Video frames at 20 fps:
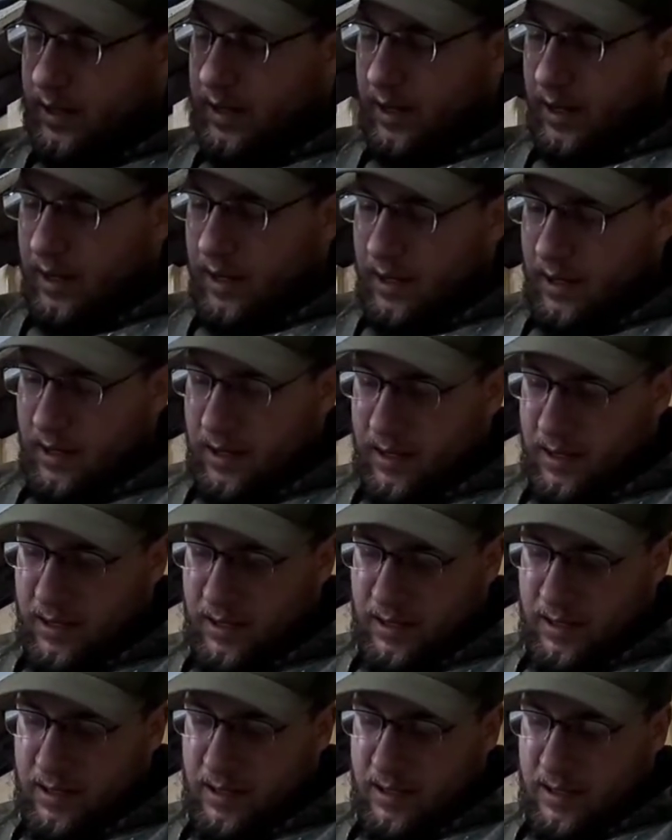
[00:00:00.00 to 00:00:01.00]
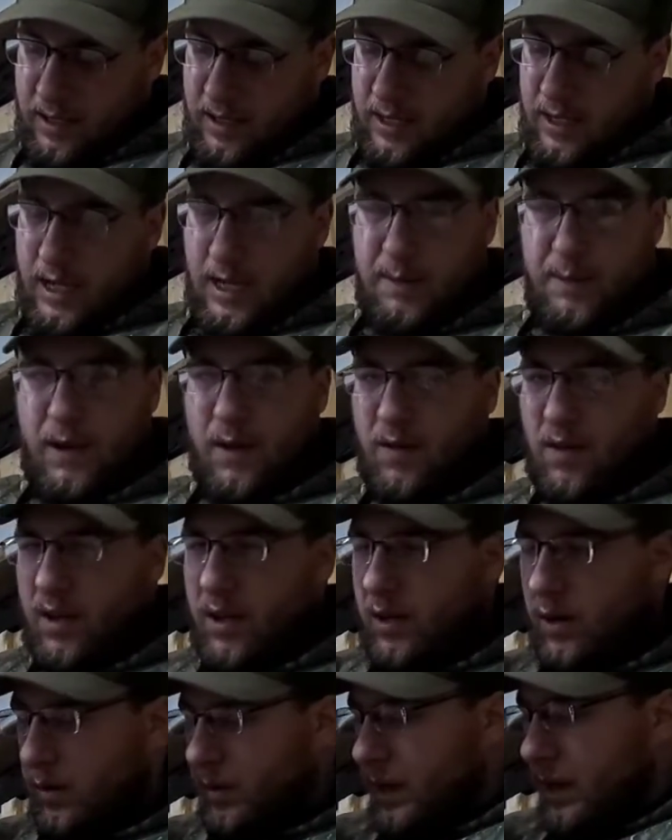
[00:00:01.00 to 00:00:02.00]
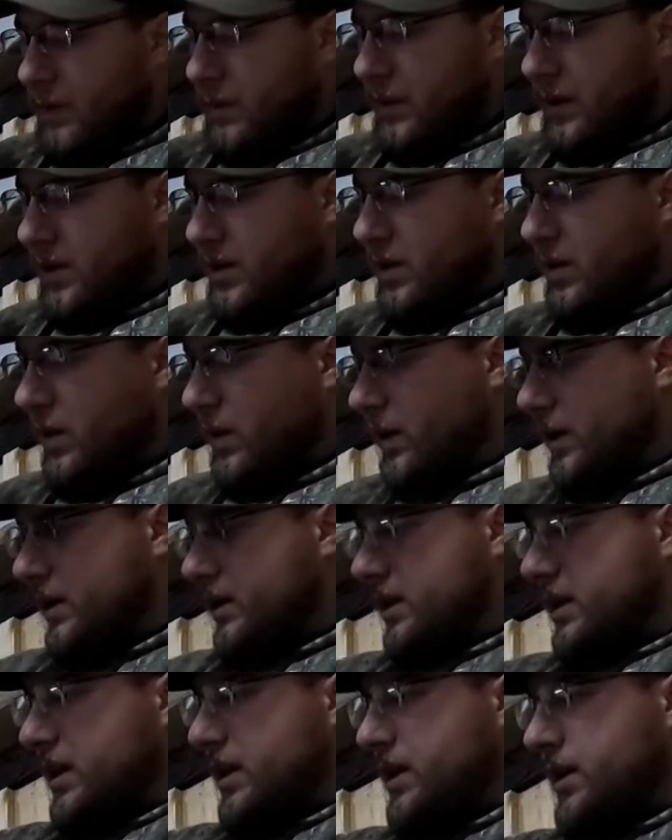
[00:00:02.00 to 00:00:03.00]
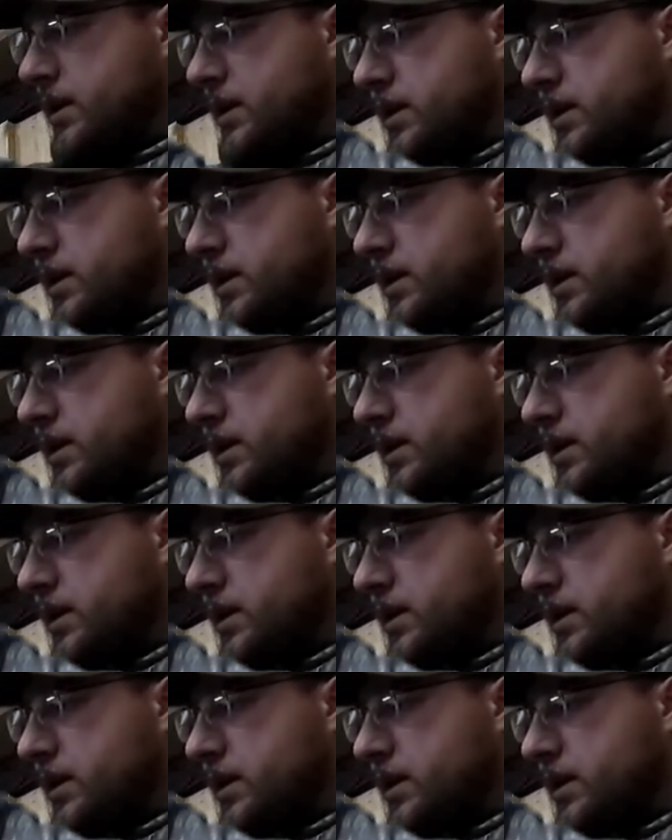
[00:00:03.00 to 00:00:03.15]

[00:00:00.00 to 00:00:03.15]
tell, I mean, it really don't make much noise.